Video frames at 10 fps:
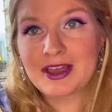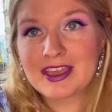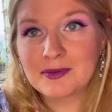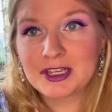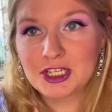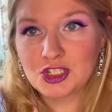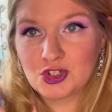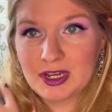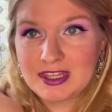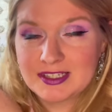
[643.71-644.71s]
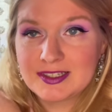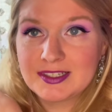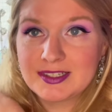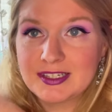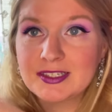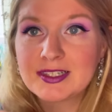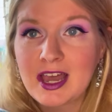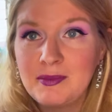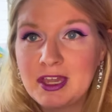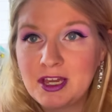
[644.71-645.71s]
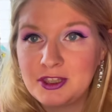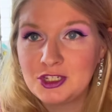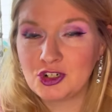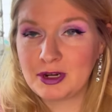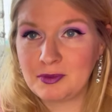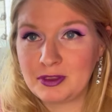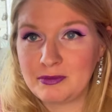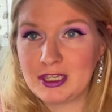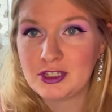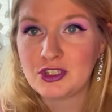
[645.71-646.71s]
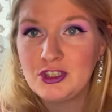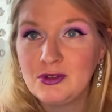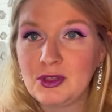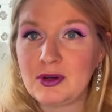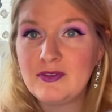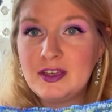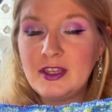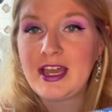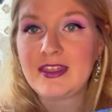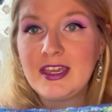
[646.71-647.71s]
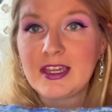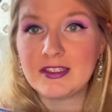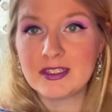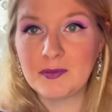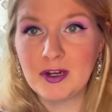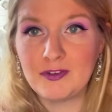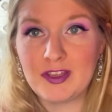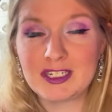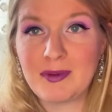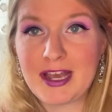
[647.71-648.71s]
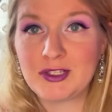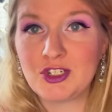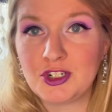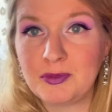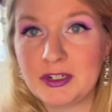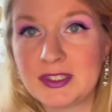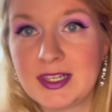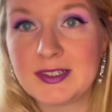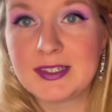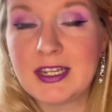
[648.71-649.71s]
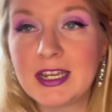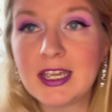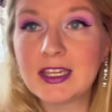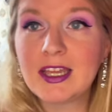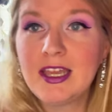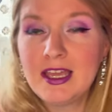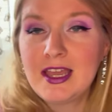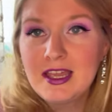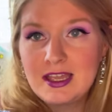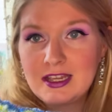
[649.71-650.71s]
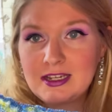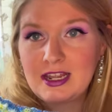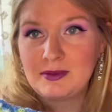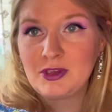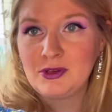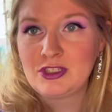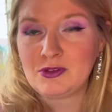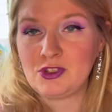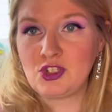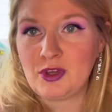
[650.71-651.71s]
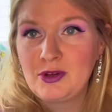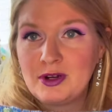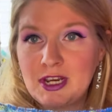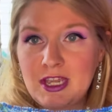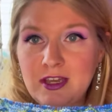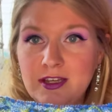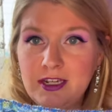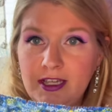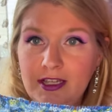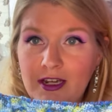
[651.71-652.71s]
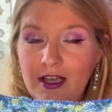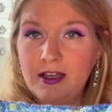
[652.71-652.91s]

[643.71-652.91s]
I think I'm going to enjoy this. This is coming on the trip with me to Louisville. I think it's perfect passenger princess knitting, and I'm going to enjoy working on it.